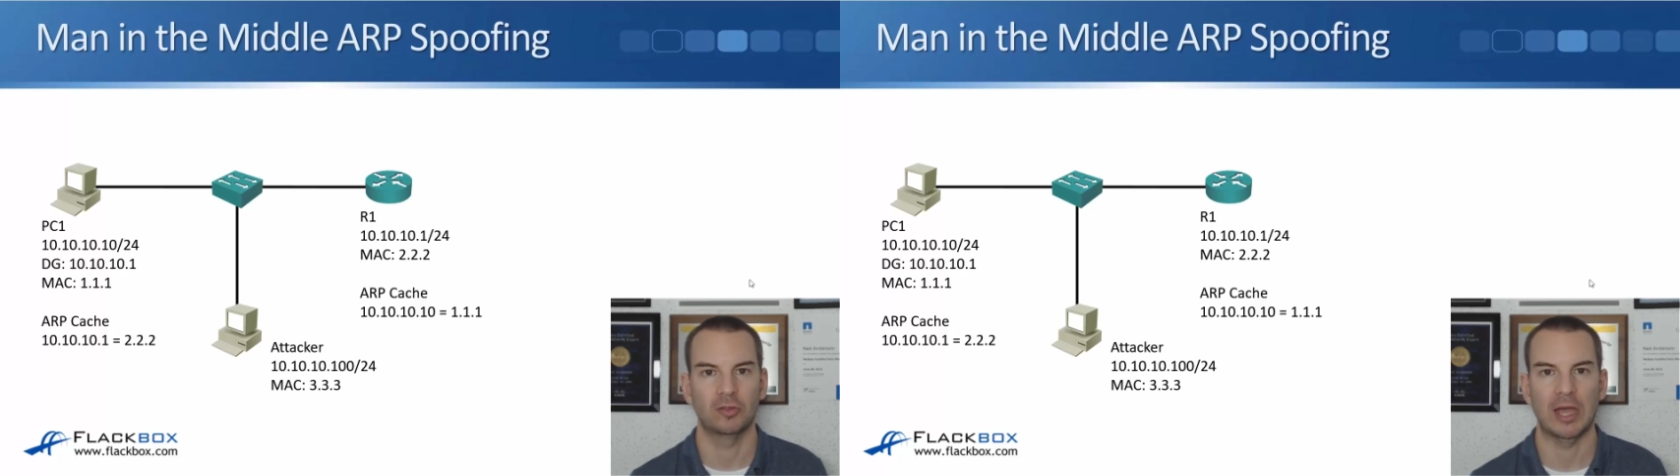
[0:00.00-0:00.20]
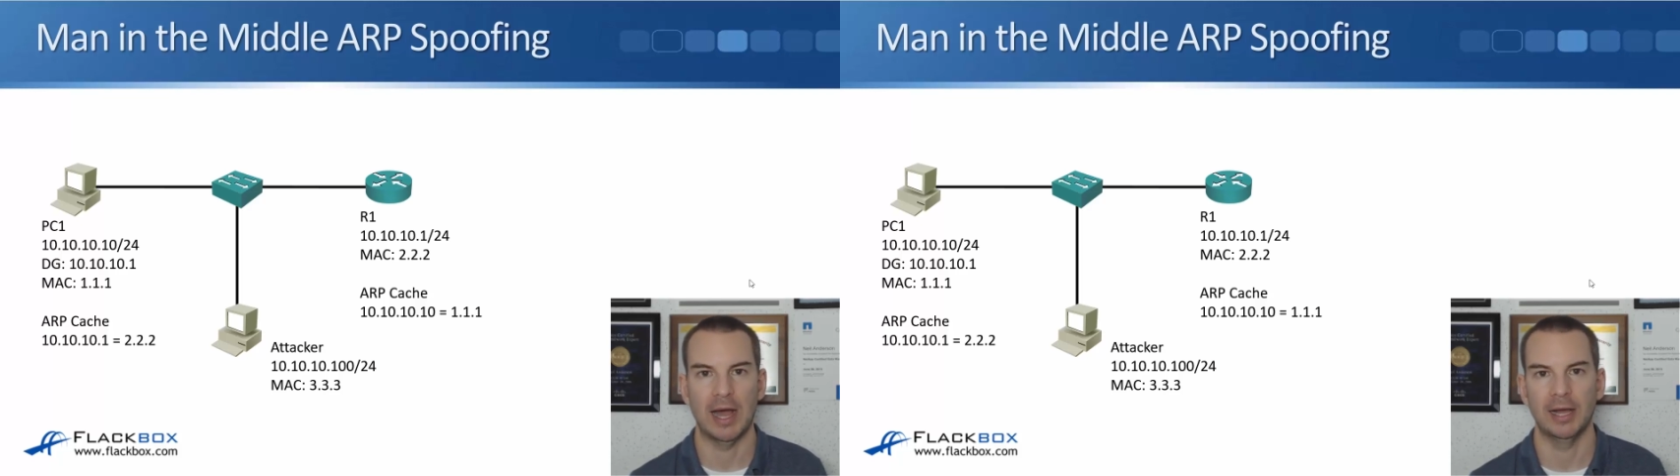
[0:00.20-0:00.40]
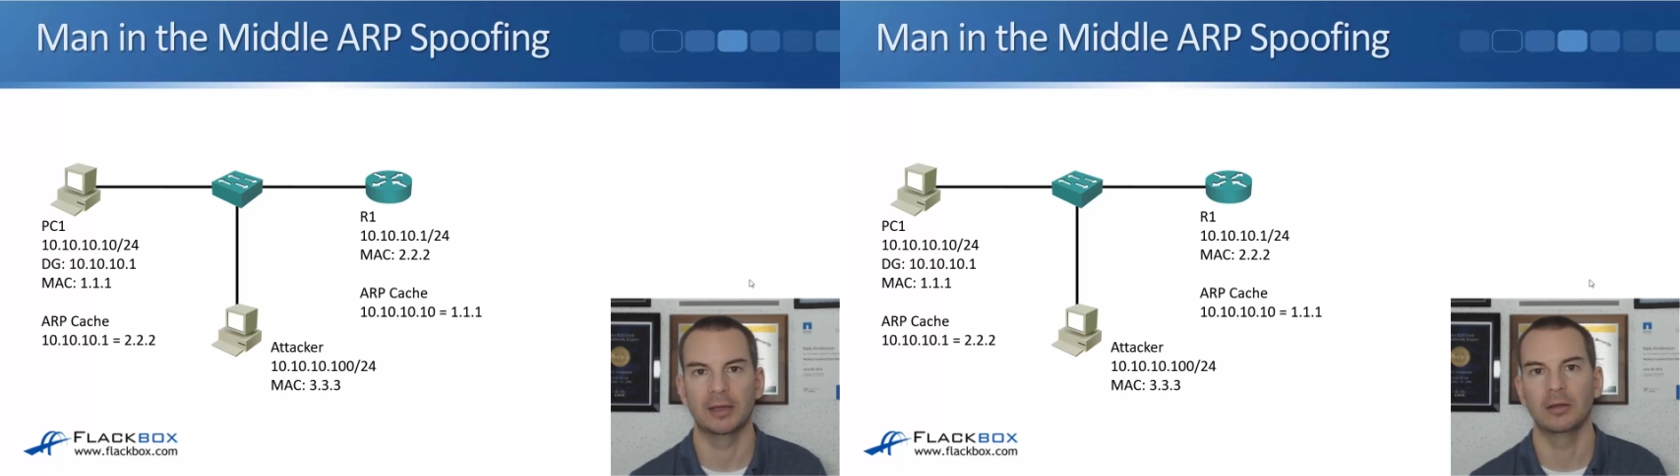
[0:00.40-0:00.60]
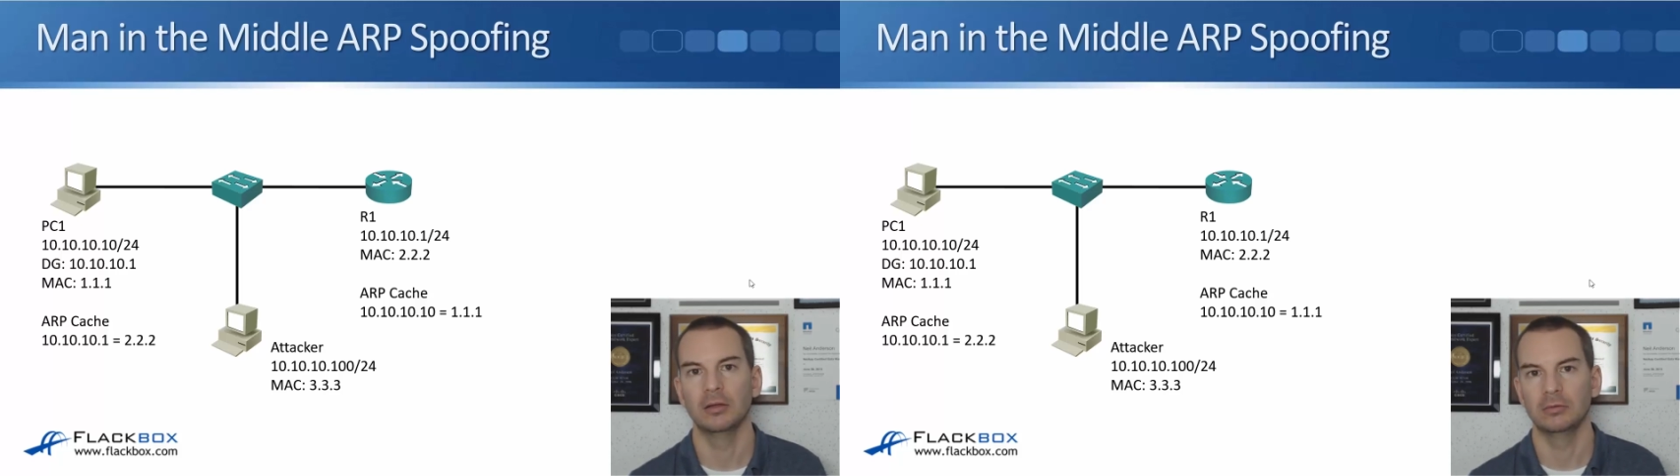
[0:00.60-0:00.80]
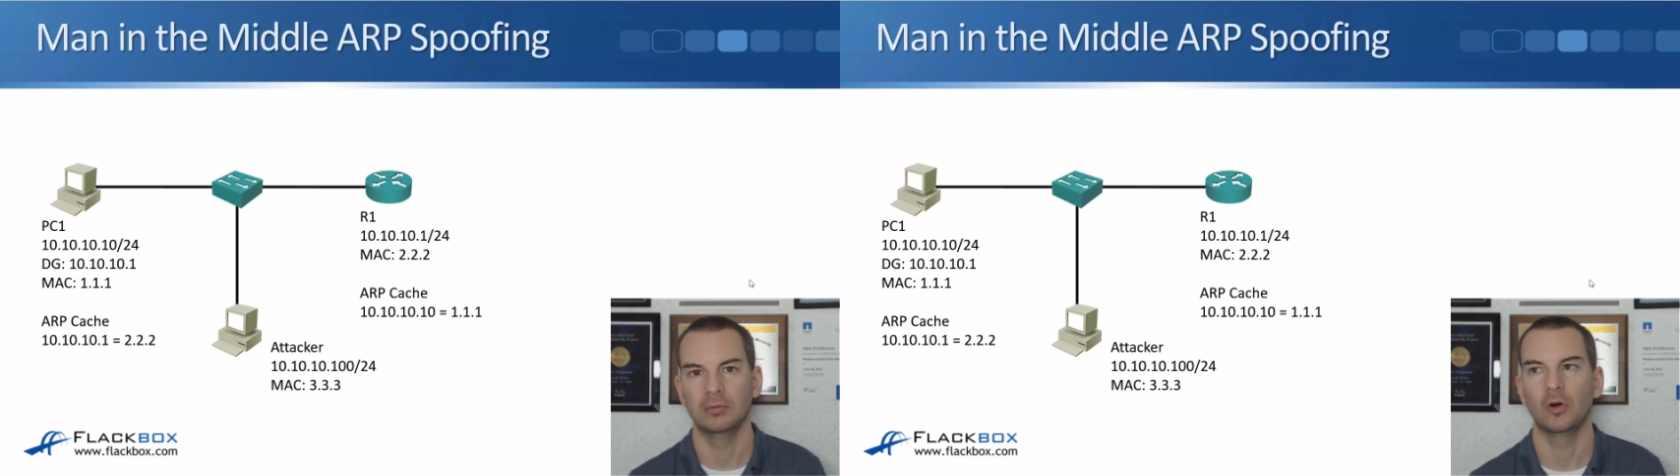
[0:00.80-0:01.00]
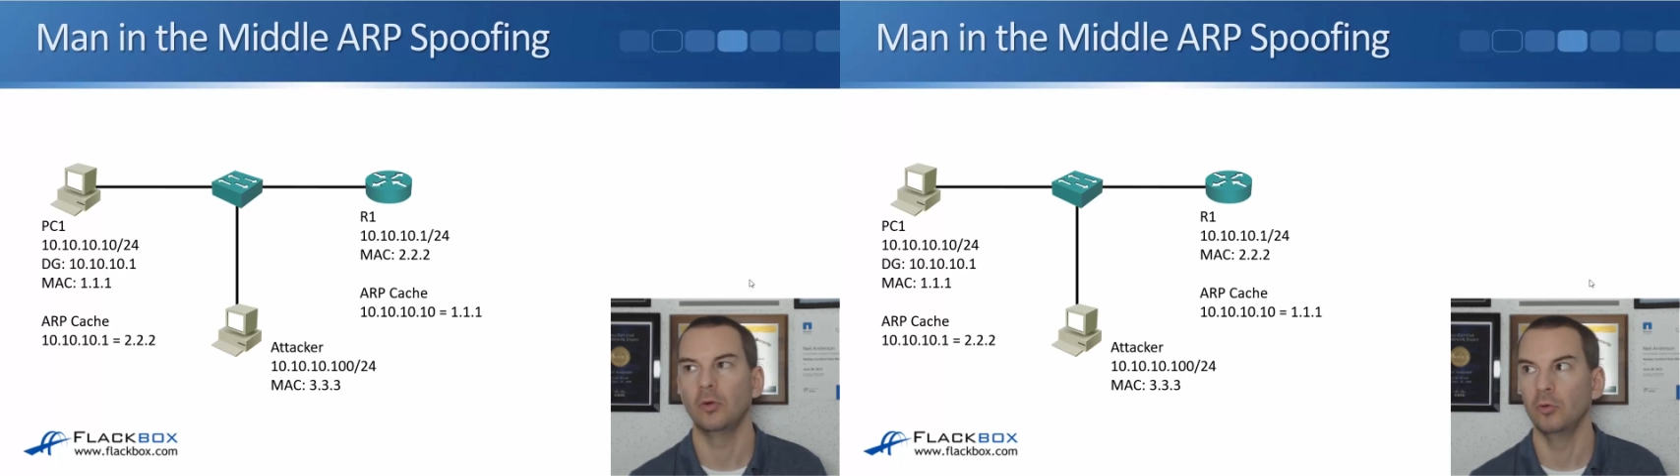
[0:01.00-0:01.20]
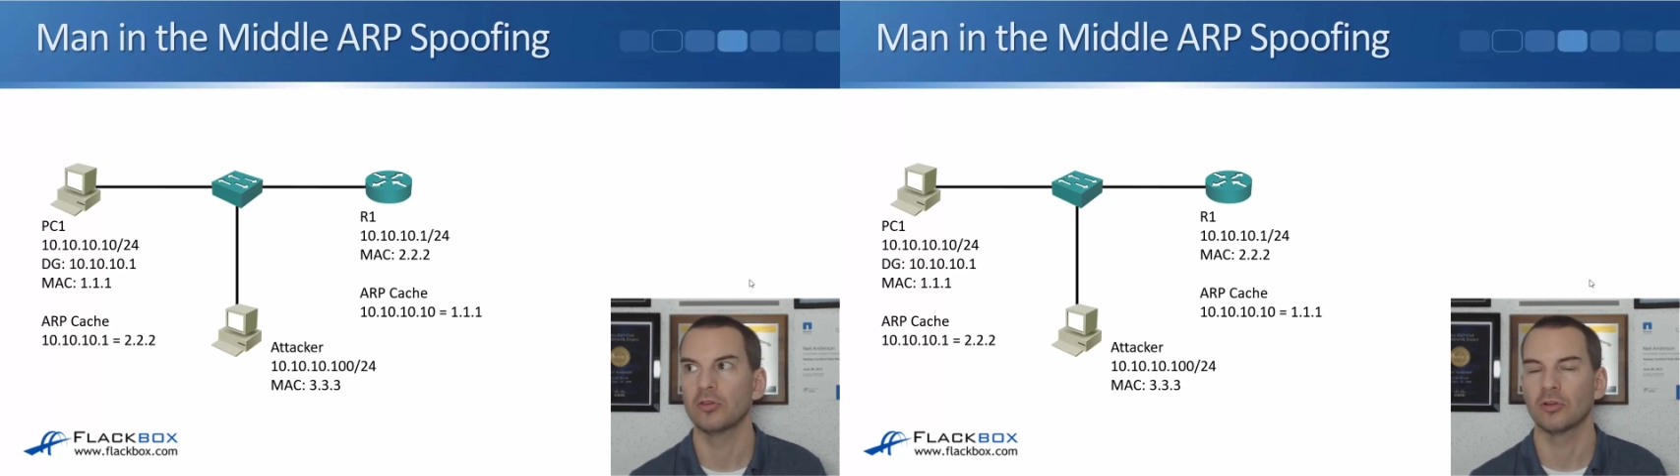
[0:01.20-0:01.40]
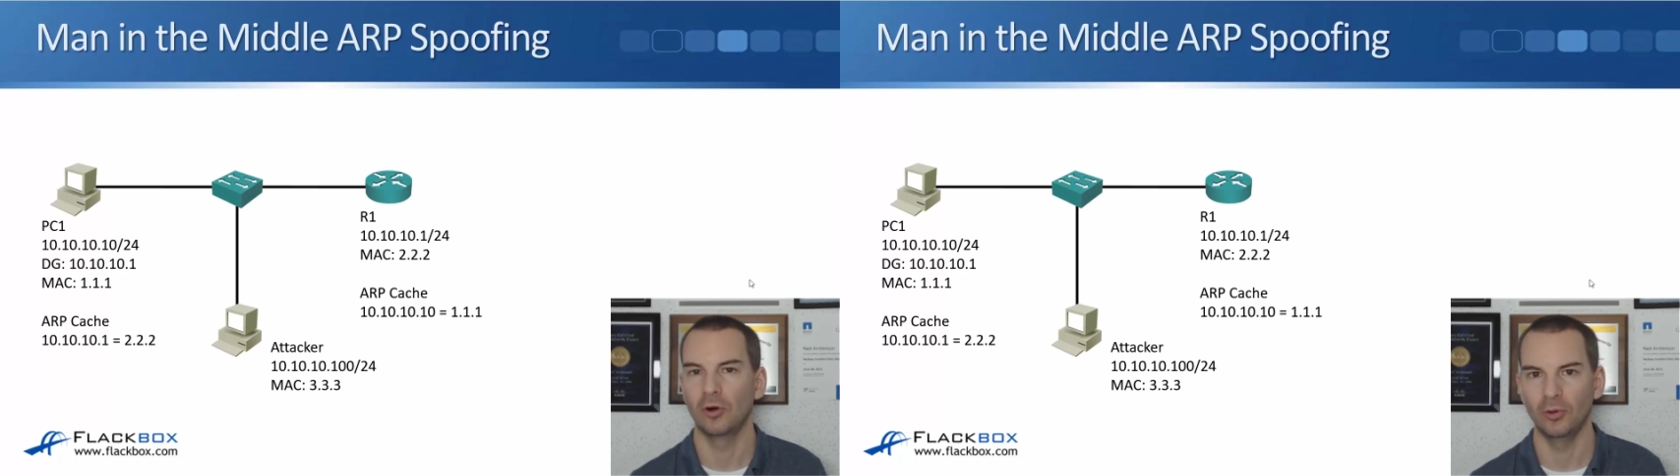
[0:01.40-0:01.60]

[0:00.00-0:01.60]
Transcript: attack almost